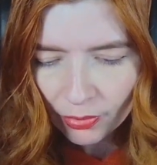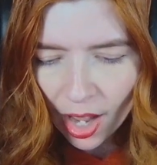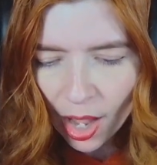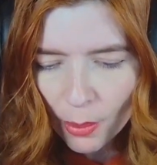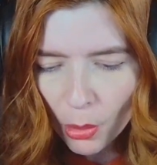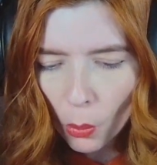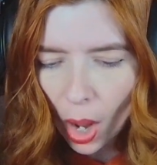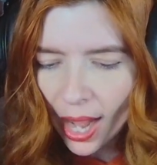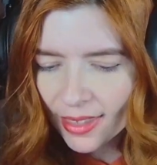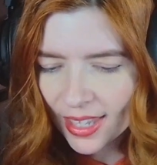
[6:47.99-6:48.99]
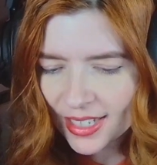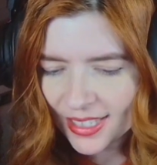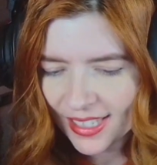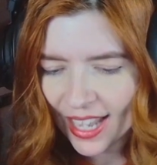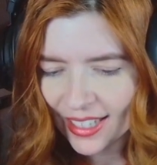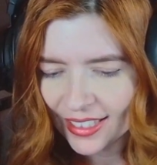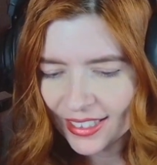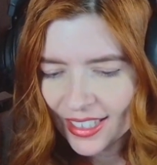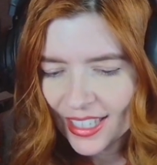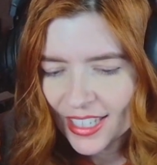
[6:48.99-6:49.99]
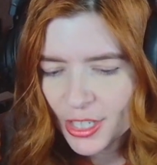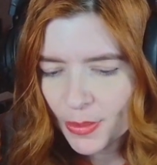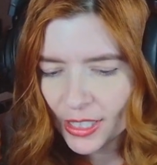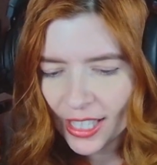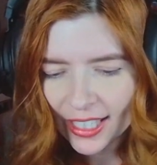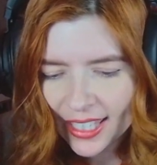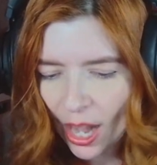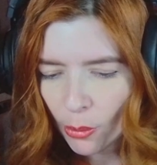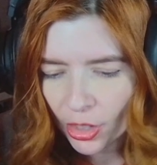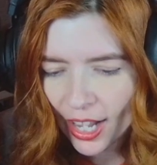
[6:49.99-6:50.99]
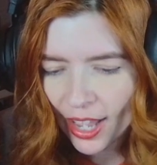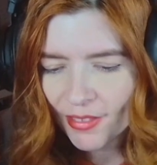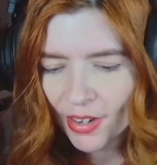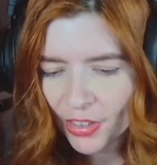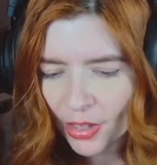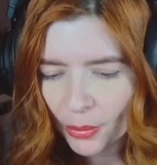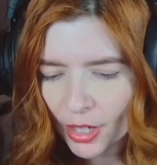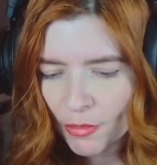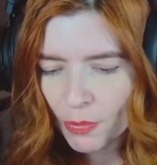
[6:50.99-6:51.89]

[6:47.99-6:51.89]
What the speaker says: But why they decided to be like, yeah, we're gonna have everything. We're gonna have